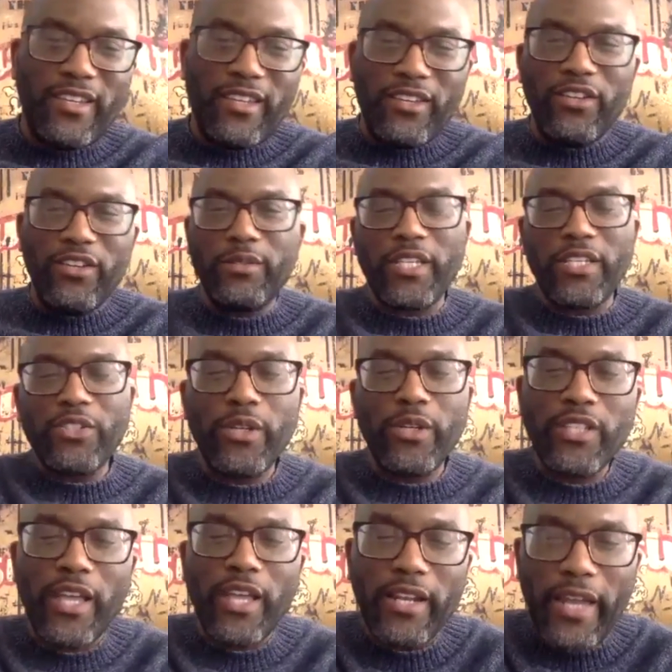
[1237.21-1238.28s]
You know what I'm saying? So
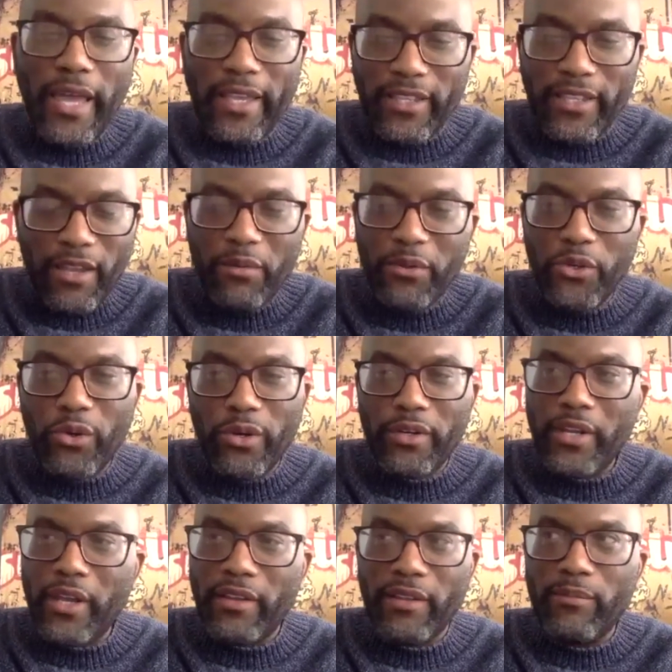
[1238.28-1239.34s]
it's not like they were
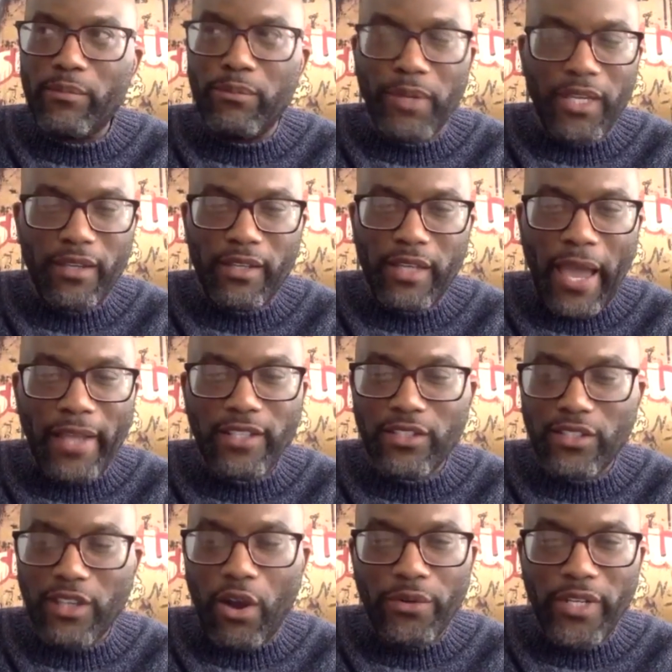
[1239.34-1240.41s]
doing,
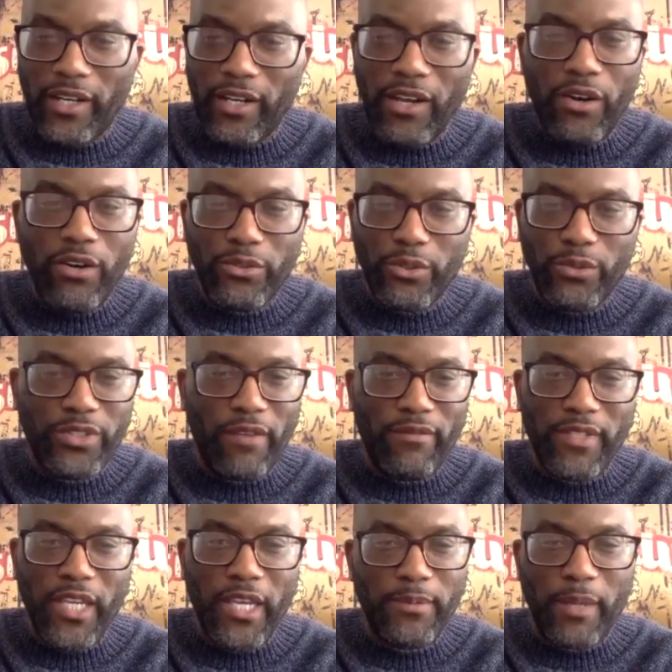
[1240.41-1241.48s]
actors all day long do
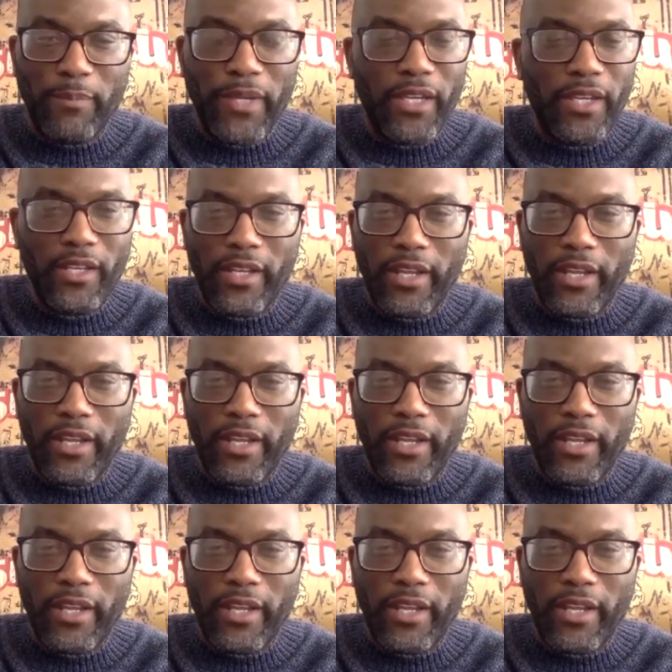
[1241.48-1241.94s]
self-tapes. I mean,